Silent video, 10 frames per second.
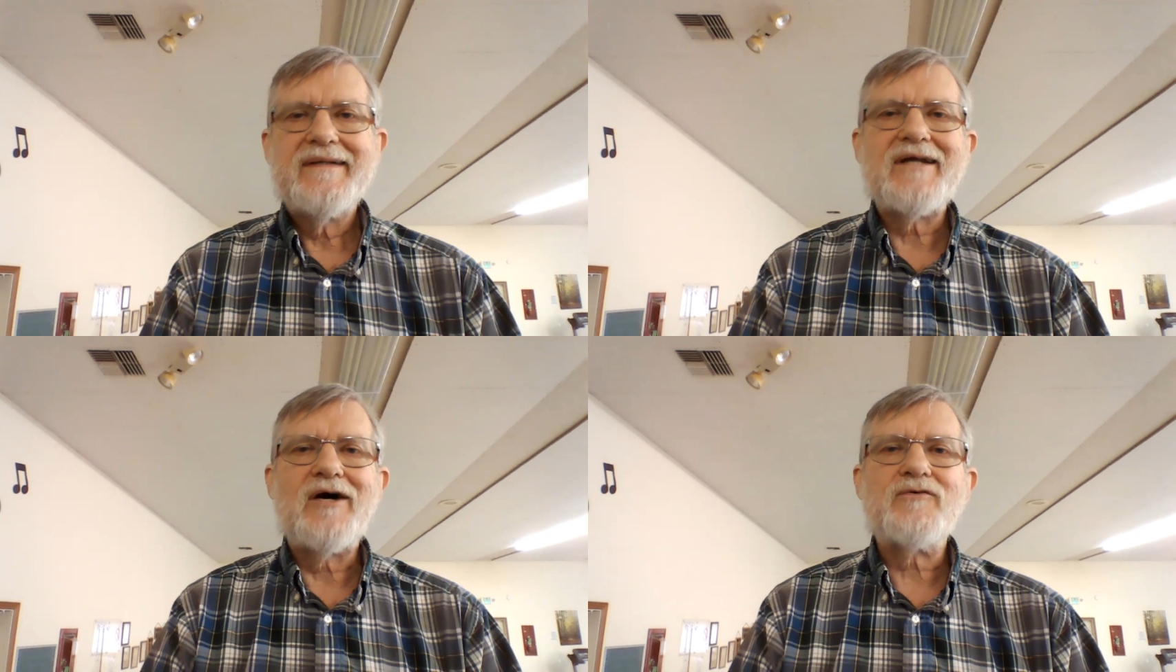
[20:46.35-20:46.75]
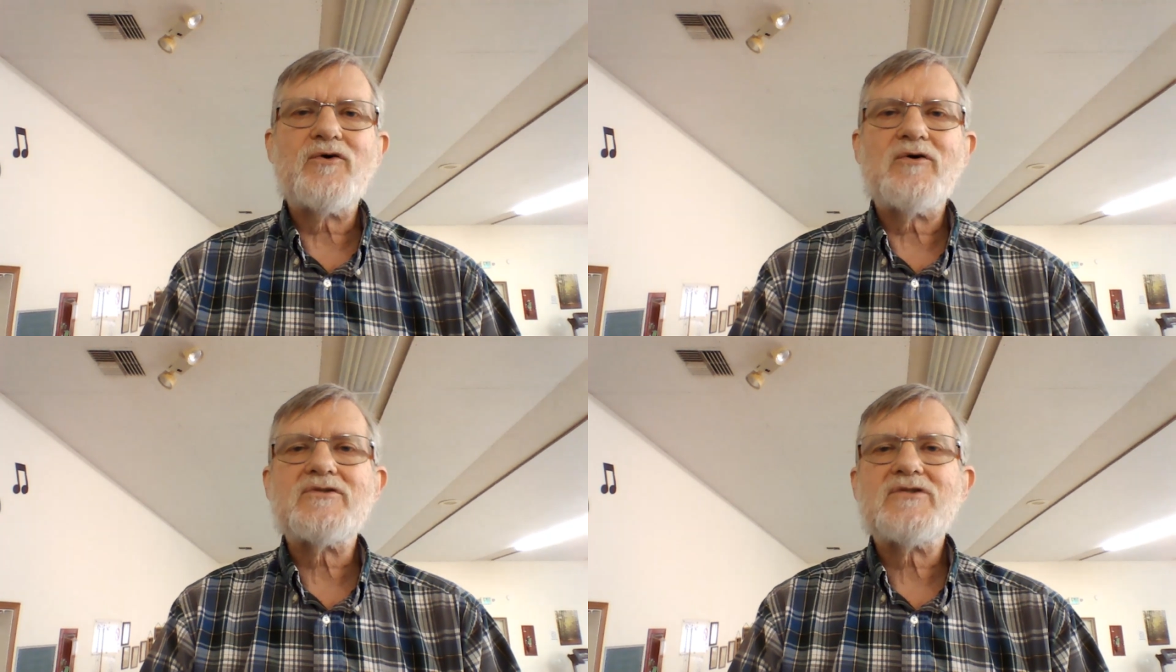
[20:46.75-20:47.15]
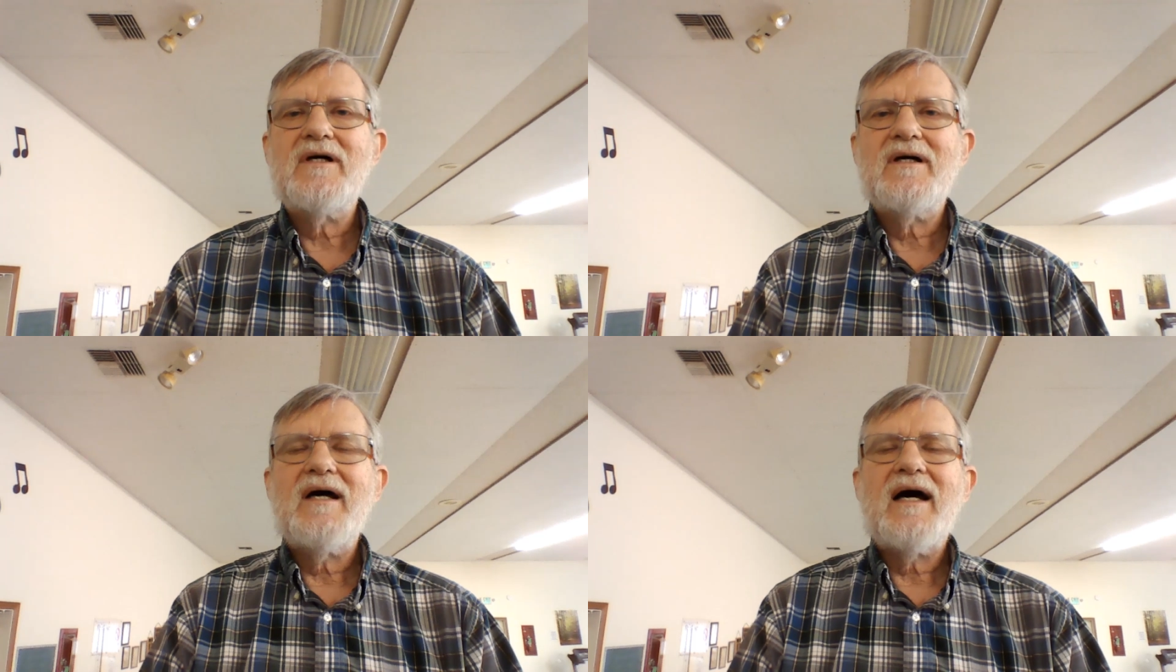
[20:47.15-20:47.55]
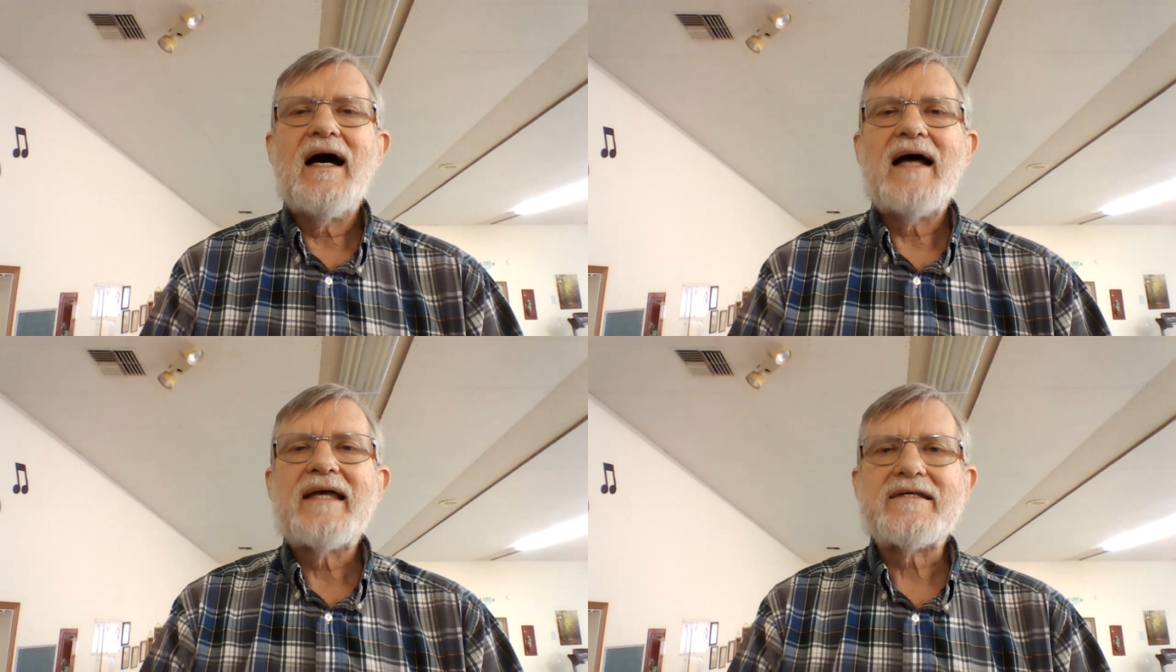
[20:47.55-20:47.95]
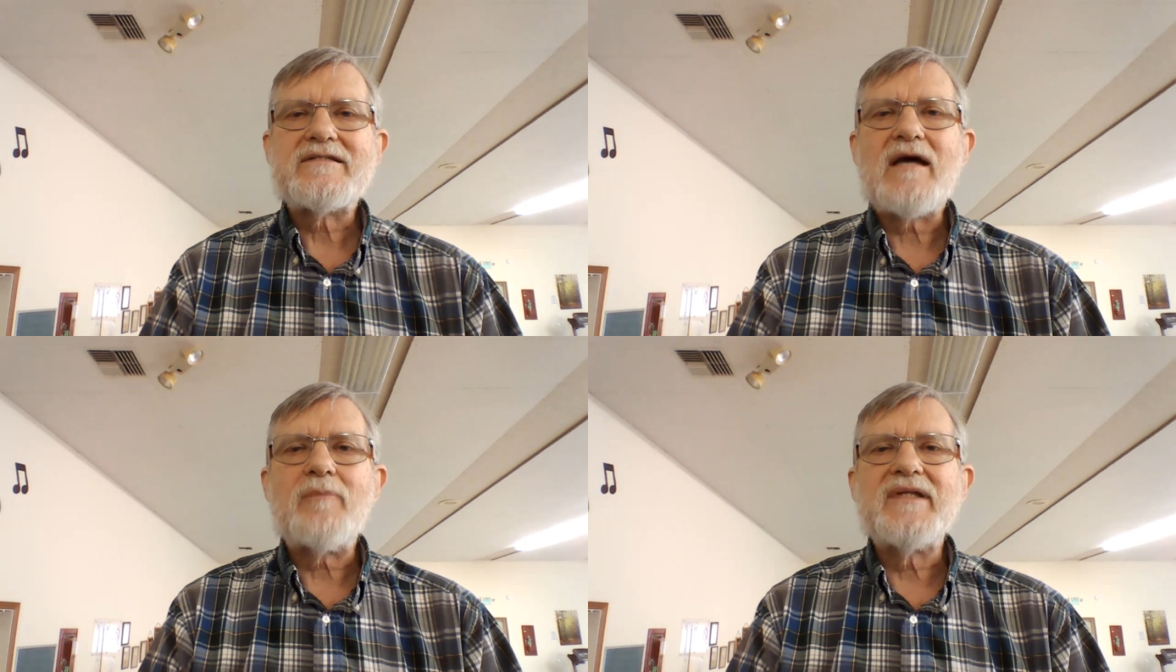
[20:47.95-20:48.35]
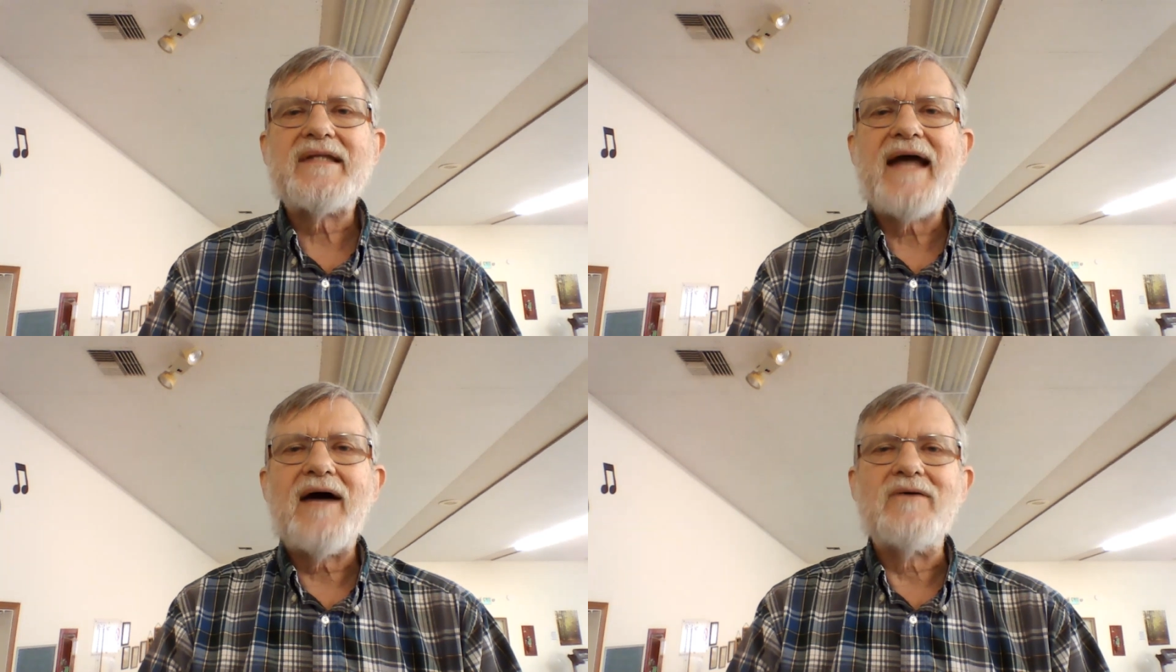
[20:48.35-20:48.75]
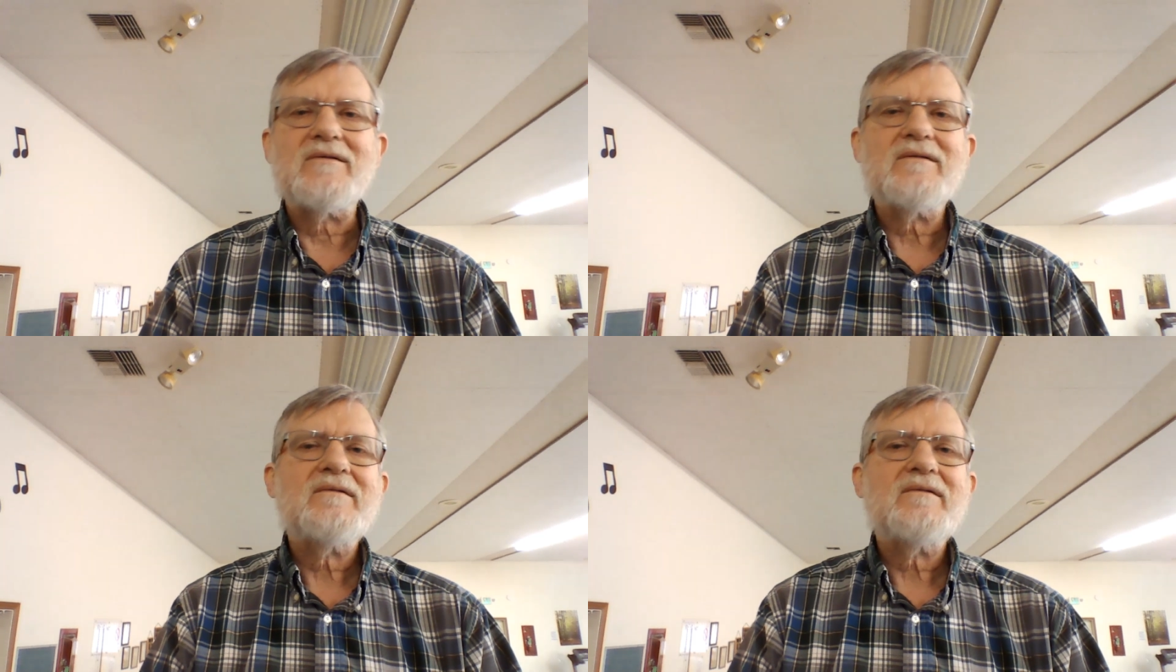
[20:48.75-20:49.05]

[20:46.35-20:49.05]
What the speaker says: Now, of course, it's up and down.